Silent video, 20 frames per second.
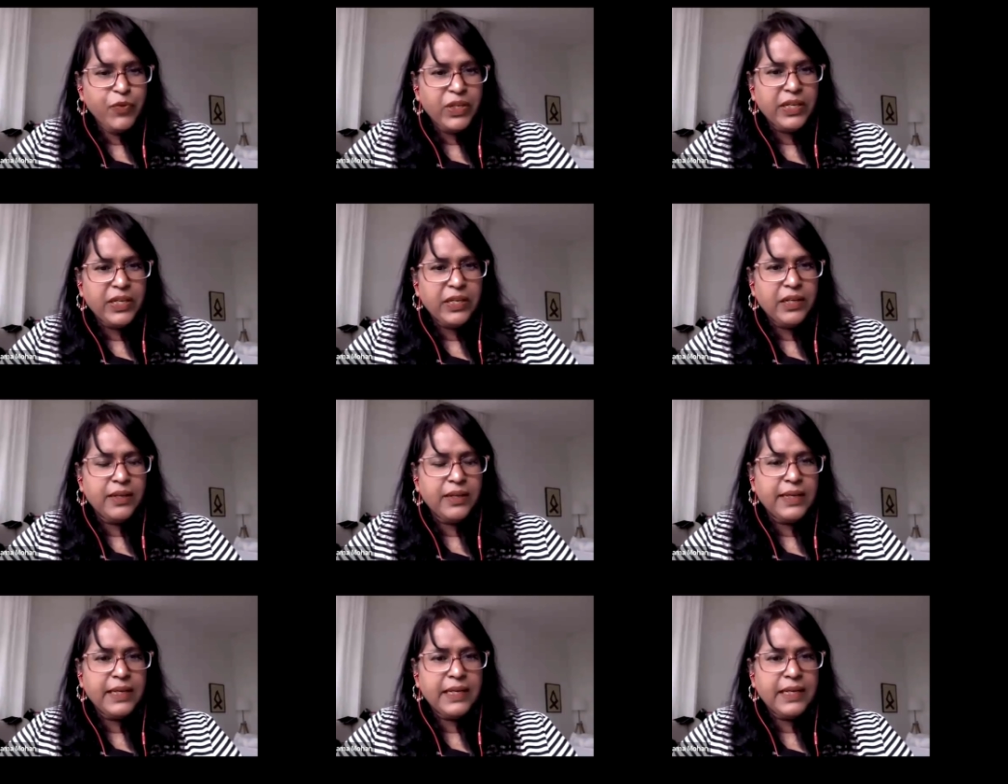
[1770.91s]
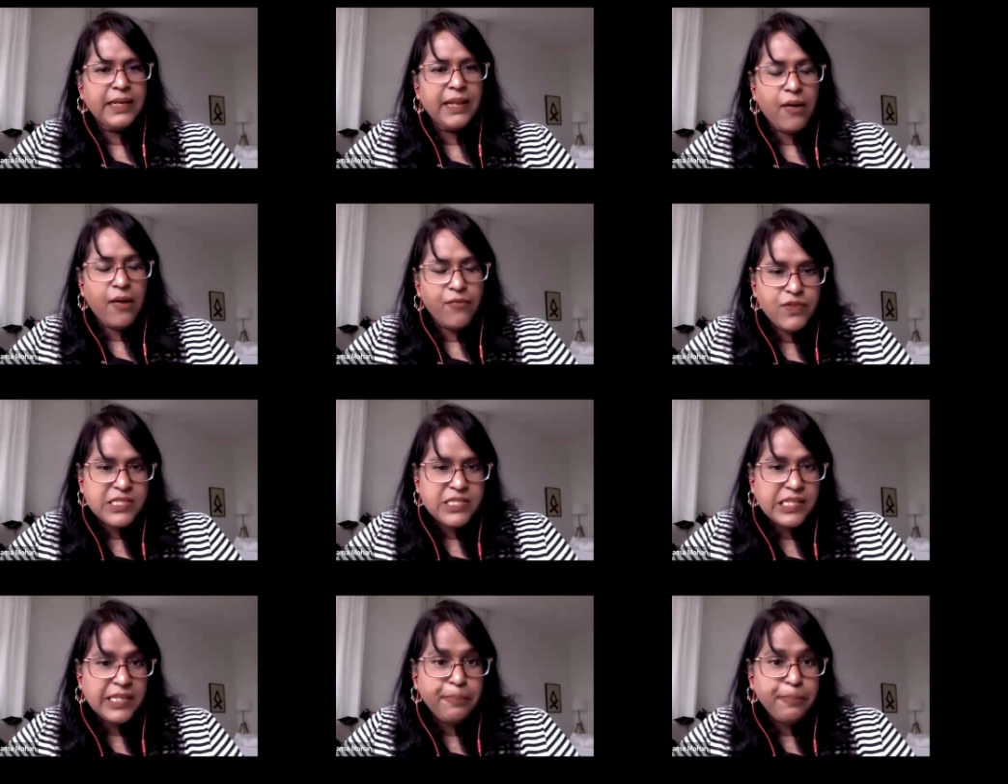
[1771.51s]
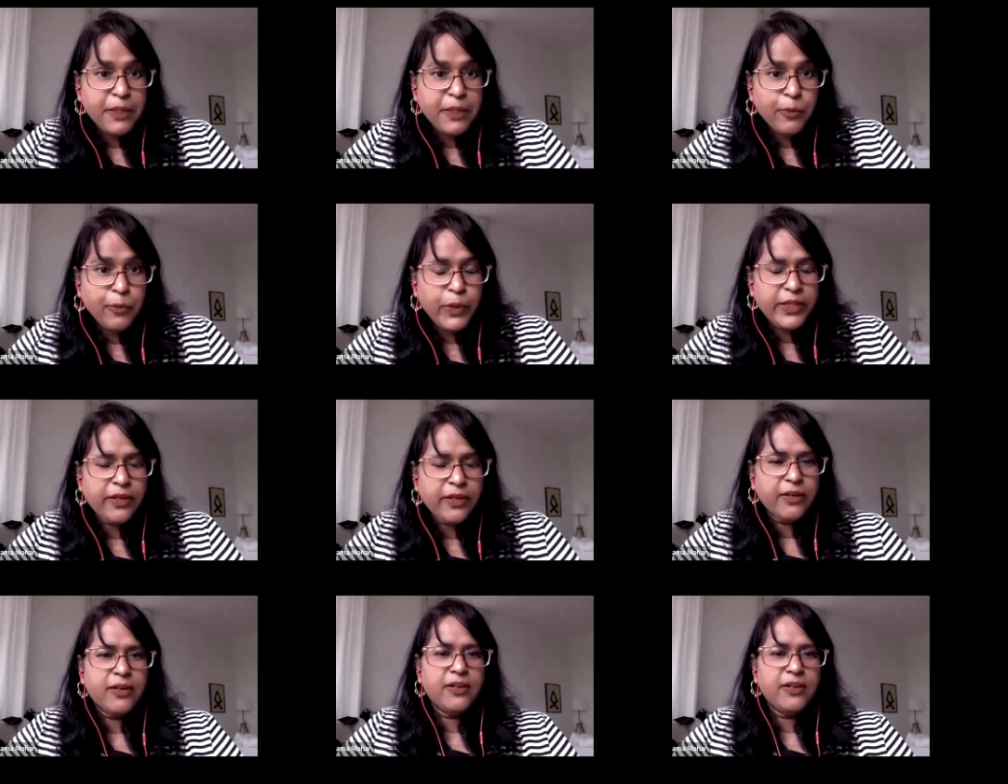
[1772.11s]
he, he loved sleeping
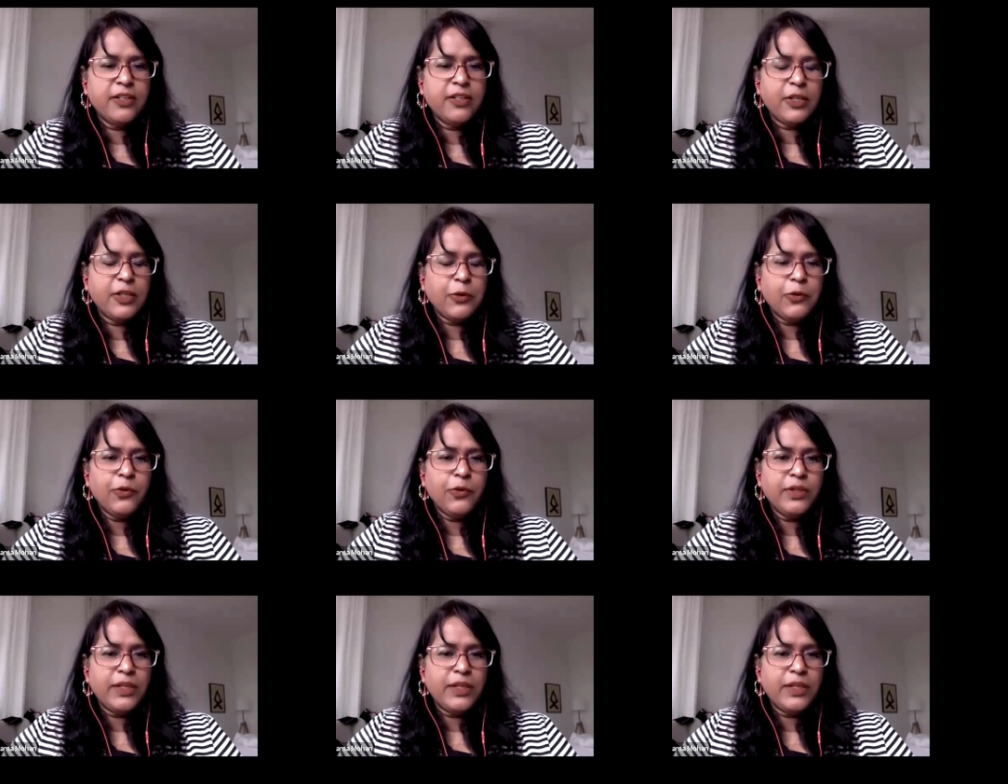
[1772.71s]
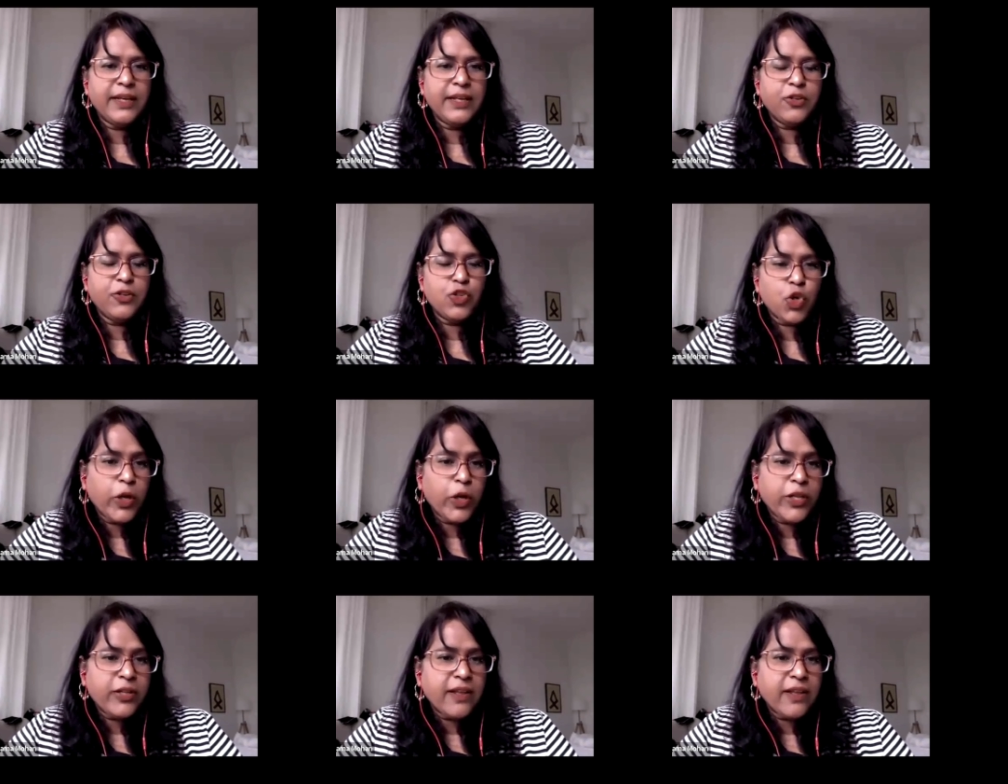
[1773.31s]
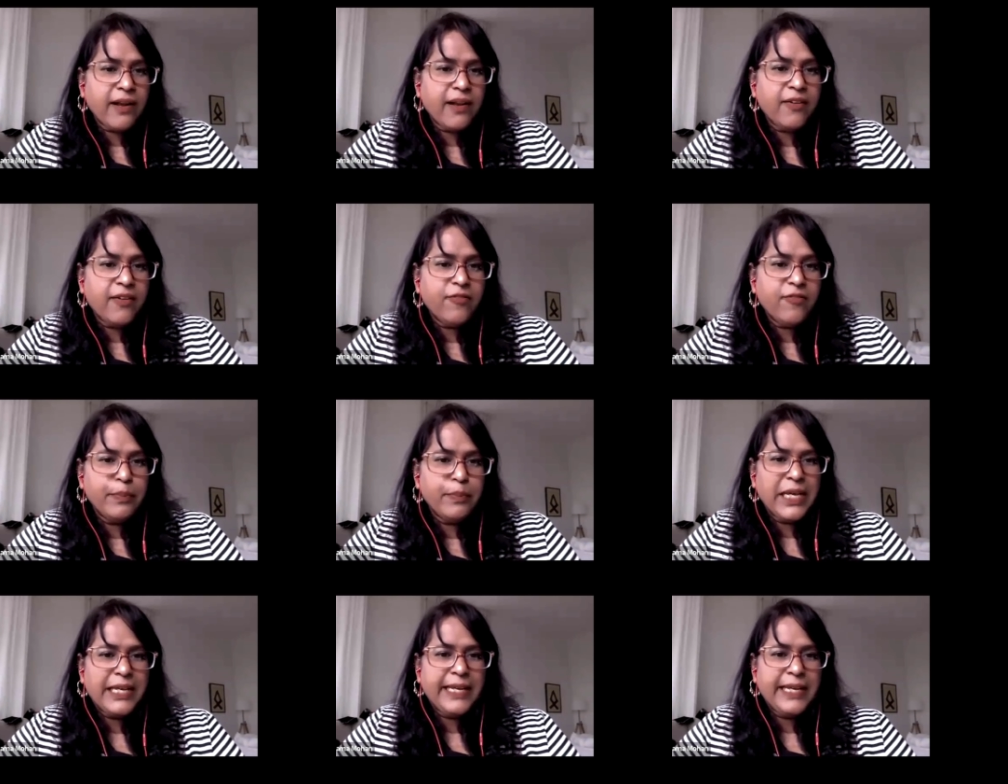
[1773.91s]
with her, you know, they enjoyed their
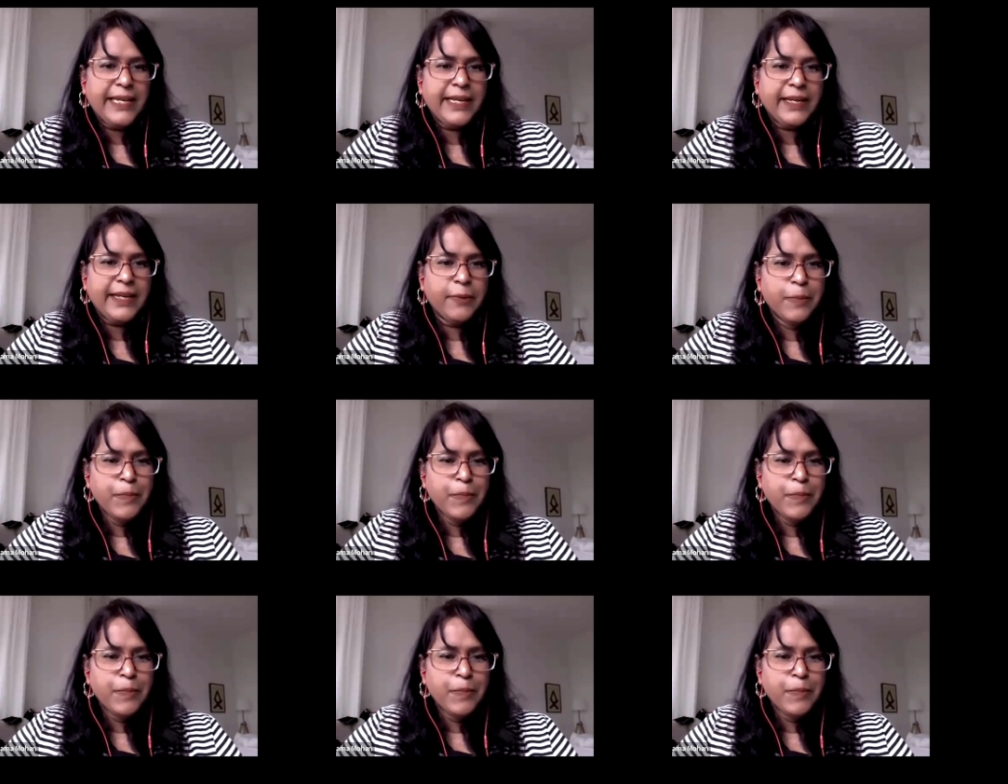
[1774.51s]
making,